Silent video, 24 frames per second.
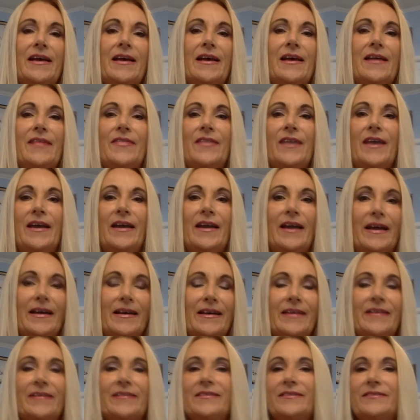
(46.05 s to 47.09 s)
that I
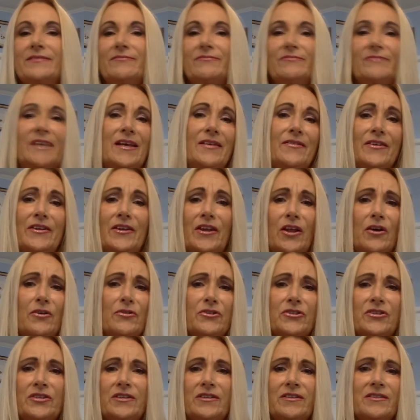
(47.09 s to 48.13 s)
guess even
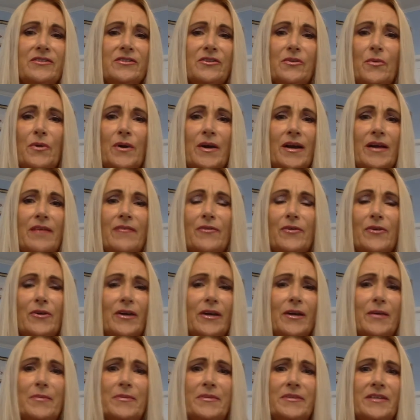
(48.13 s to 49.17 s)
lotions or whatever,
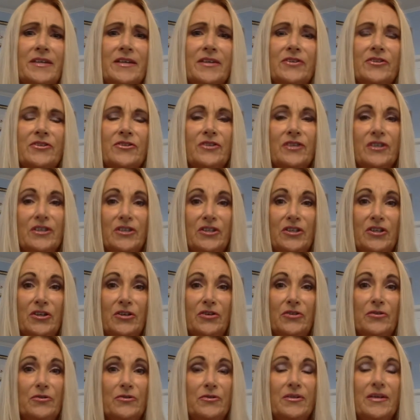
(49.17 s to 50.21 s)
lipsticks you can
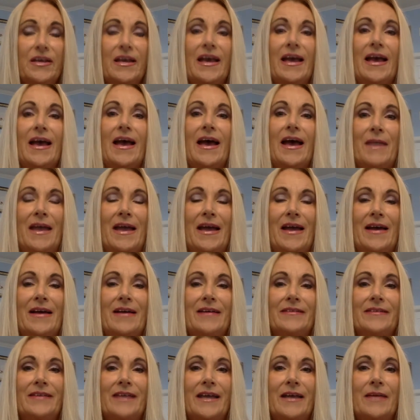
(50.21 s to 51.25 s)
use as
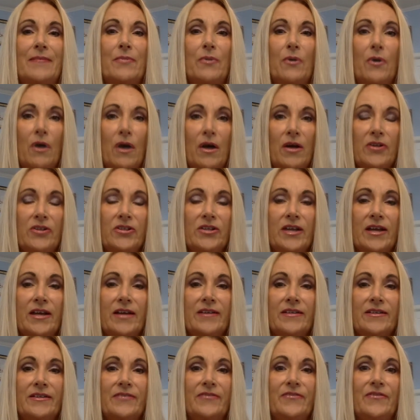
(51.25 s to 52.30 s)
a project
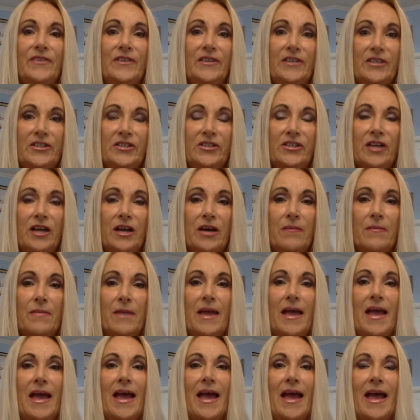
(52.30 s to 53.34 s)
to finish up.
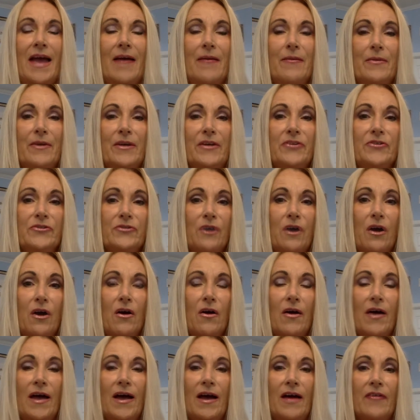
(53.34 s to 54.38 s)
And we draw
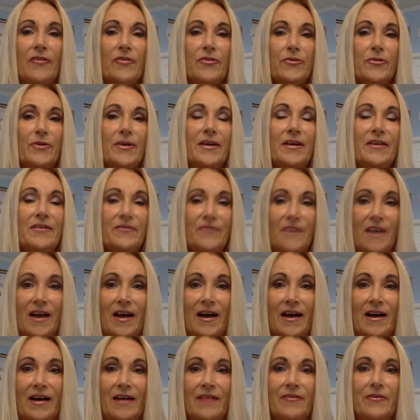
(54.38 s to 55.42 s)
out 3 to
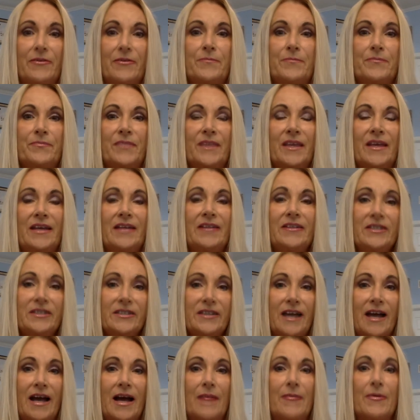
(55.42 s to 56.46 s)
5 each
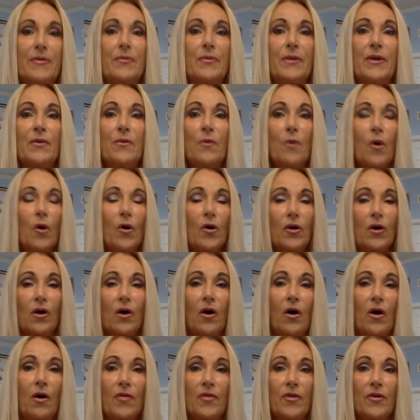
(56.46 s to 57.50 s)
time, and we work
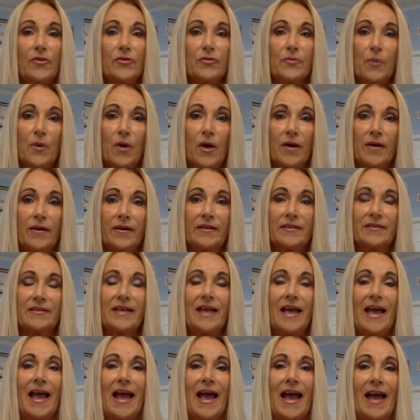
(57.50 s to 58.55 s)
on those products.
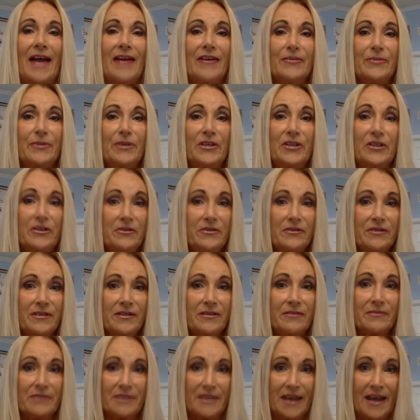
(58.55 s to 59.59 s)
As we use
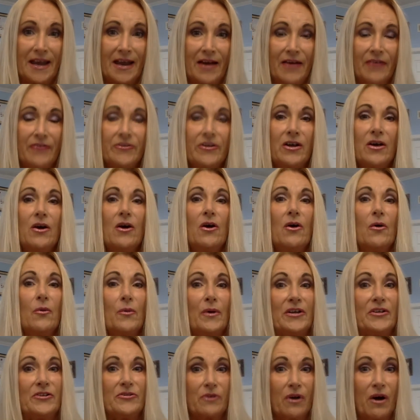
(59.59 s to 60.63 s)
them down, we
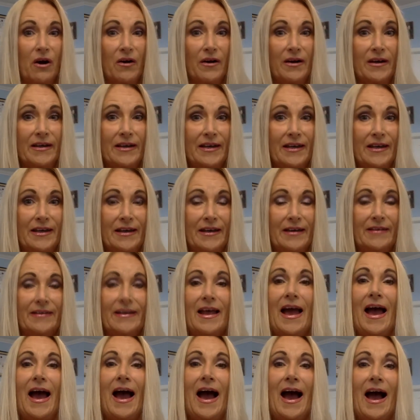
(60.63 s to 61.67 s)
draw again.
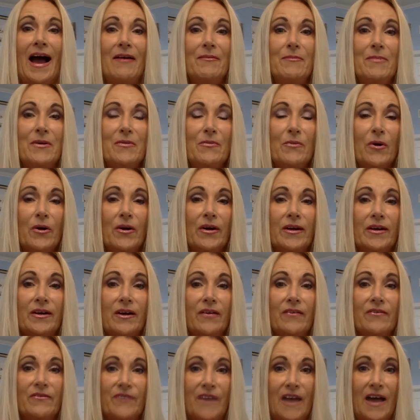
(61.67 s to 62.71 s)
I've been working
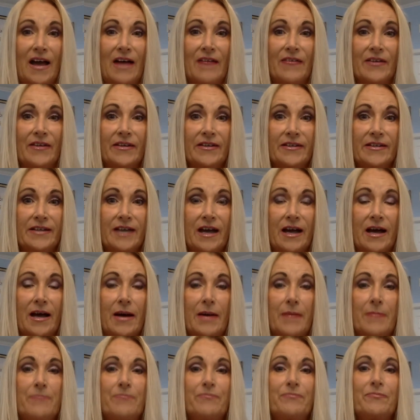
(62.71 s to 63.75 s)
on 5 at a time,